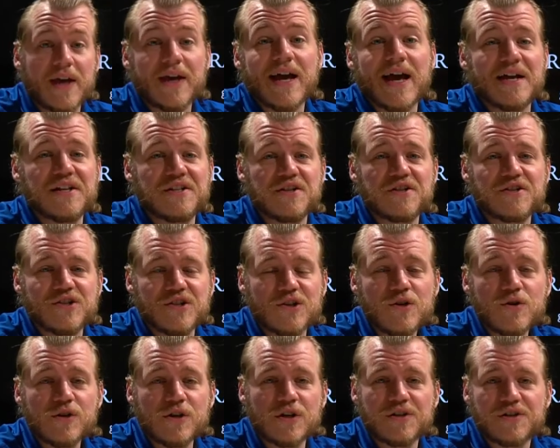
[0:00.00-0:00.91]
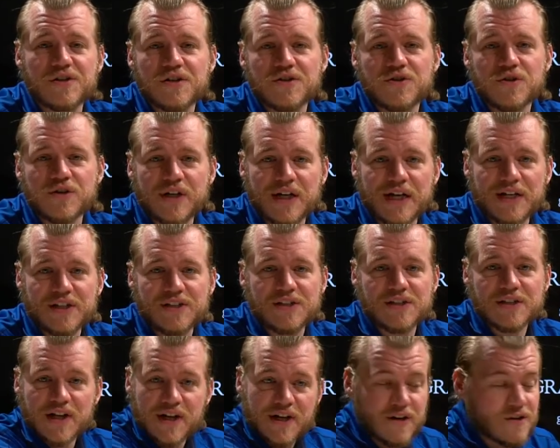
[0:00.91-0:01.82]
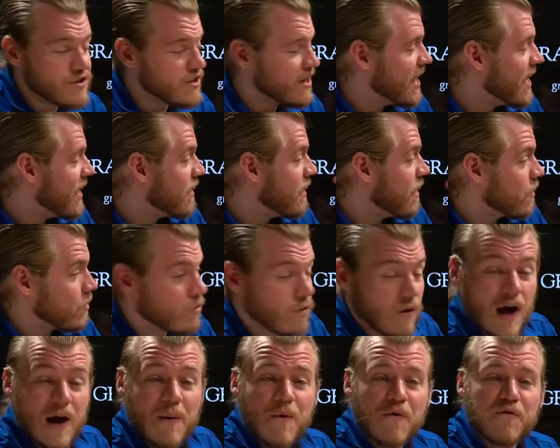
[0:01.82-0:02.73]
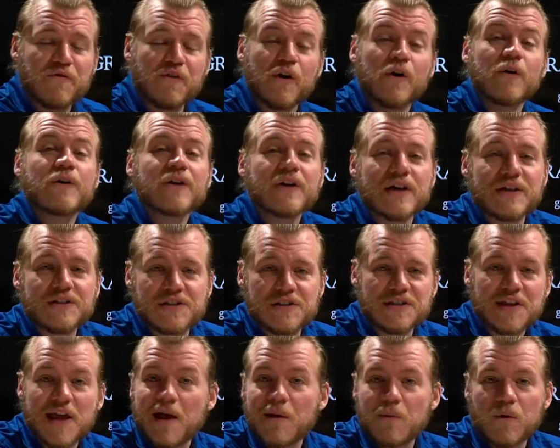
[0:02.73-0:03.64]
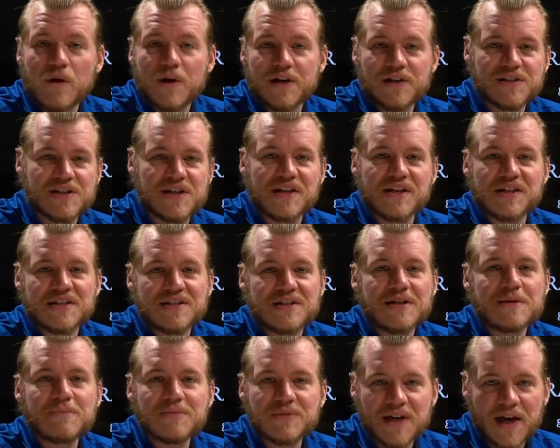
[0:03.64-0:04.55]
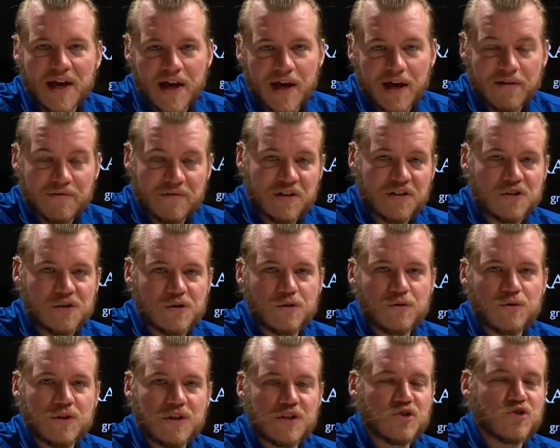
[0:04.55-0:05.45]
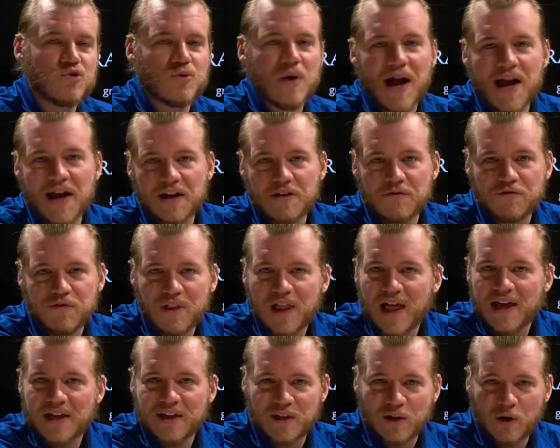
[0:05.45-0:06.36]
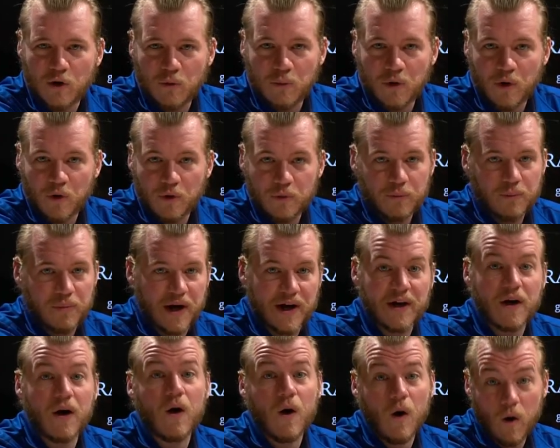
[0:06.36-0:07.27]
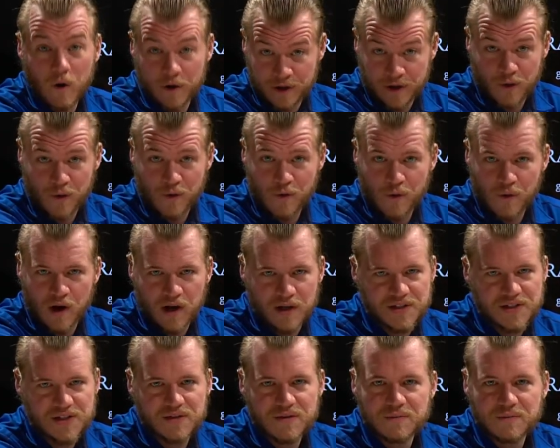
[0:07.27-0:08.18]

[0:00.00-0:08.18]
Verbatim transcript: Hey guys, it's Luke, your digital concierge at Gramophone, and today we're going to take a deep dive into the Dragonfly Cobalt by AudioQuest.